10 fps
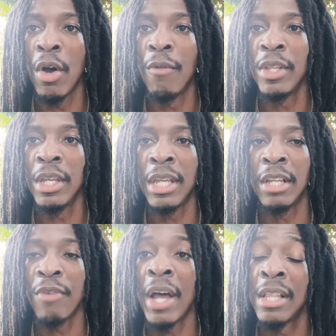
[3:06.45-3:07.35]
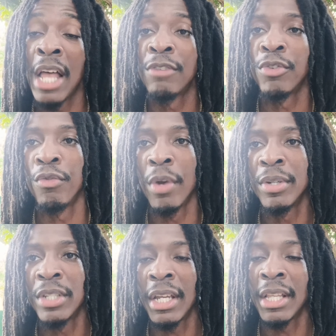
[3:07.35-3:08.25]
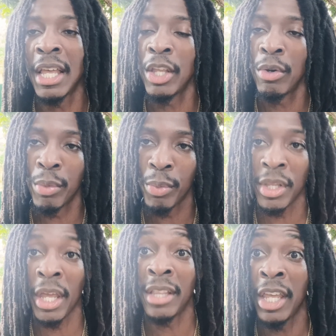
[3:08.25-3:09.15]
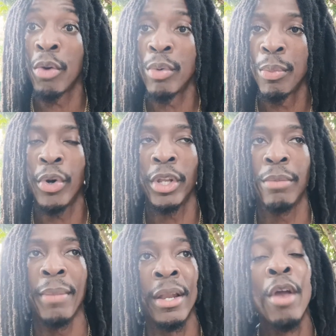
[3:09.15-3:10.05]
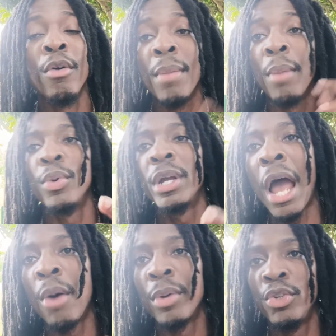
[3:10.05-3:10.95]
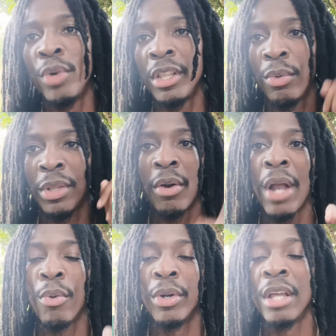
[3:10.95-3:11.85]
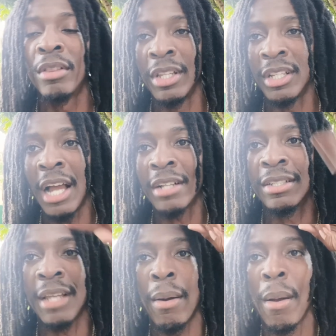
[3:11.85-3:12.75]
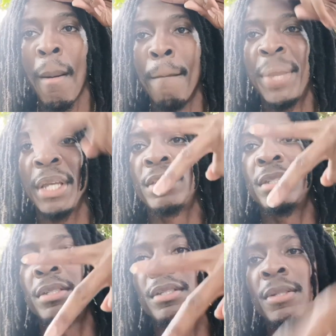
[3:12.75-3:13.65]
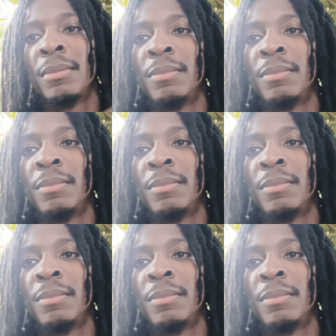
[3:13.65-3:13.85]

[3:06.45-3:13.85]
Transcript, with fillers: Hopefully, it gets finalized for November 2nd, like they were like they are reporting. Man, remember with God, we can do anything. Without God, we're nothing. The doctor's out. Peace.